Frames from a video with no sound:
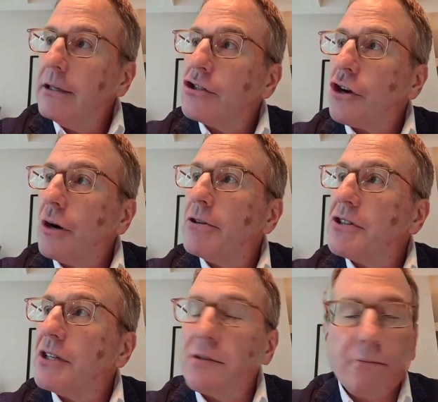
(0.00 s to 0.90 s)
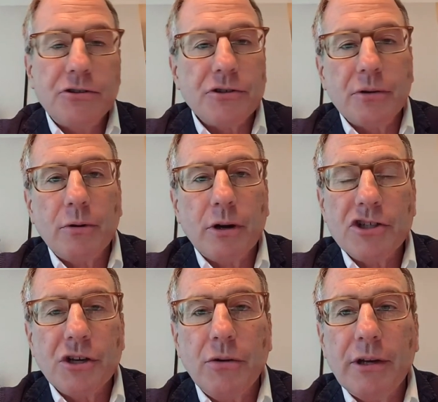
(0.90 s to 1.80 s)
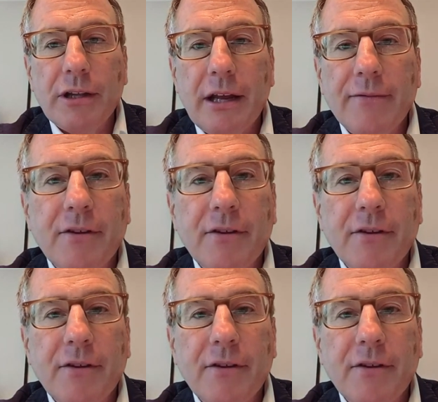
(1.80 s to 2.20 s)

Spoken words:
Sherm has done some interesting work showing that of